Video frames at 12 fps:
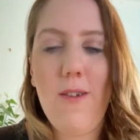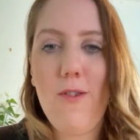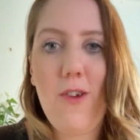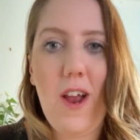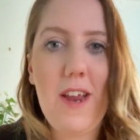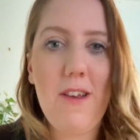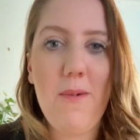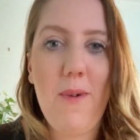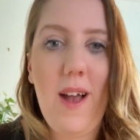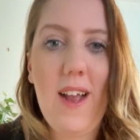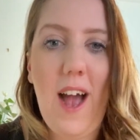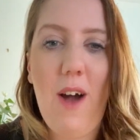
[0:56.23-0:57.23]
trying to
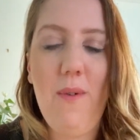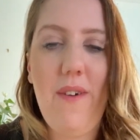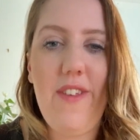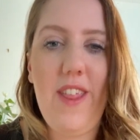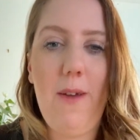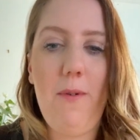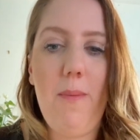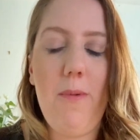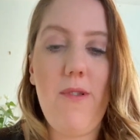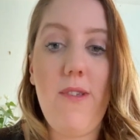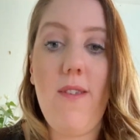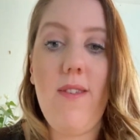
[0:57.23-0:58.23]
work out whether they were
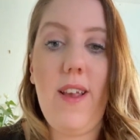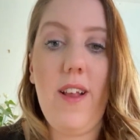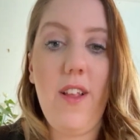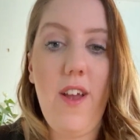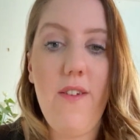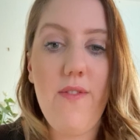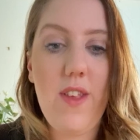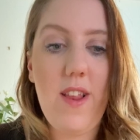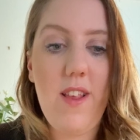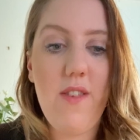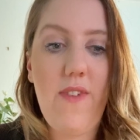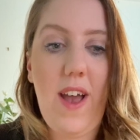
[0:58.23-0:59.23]
producing clothes in
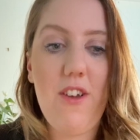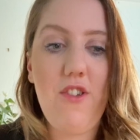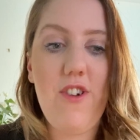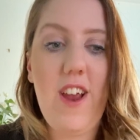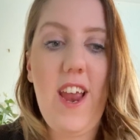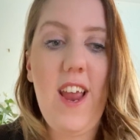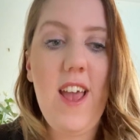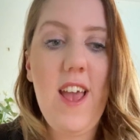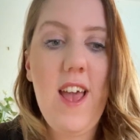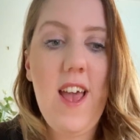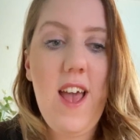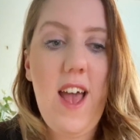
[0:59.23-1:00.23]
this factory.
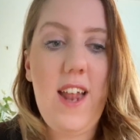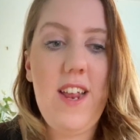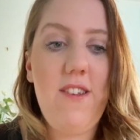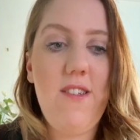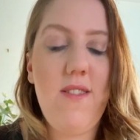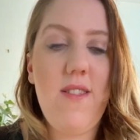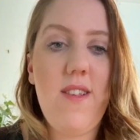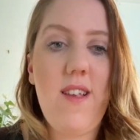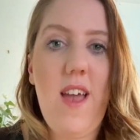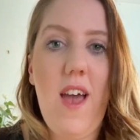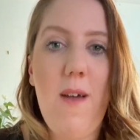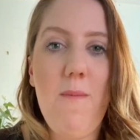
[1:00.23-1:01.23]
And it just,
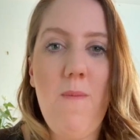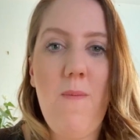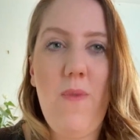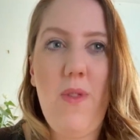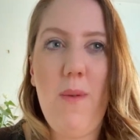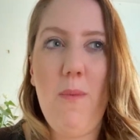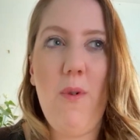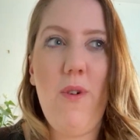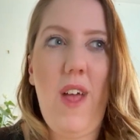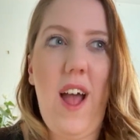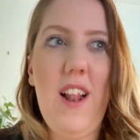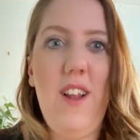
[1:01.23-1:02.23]
the more
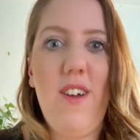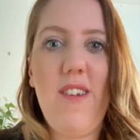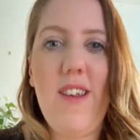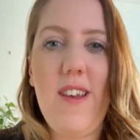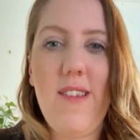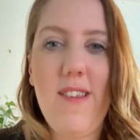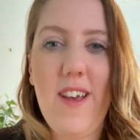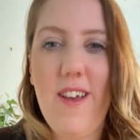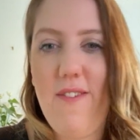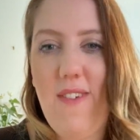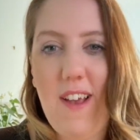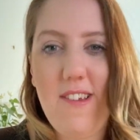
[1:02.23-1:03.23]
that I looked
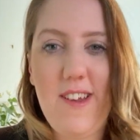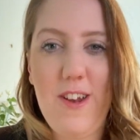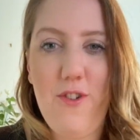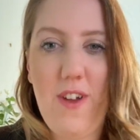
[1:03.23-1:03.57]
into fashion and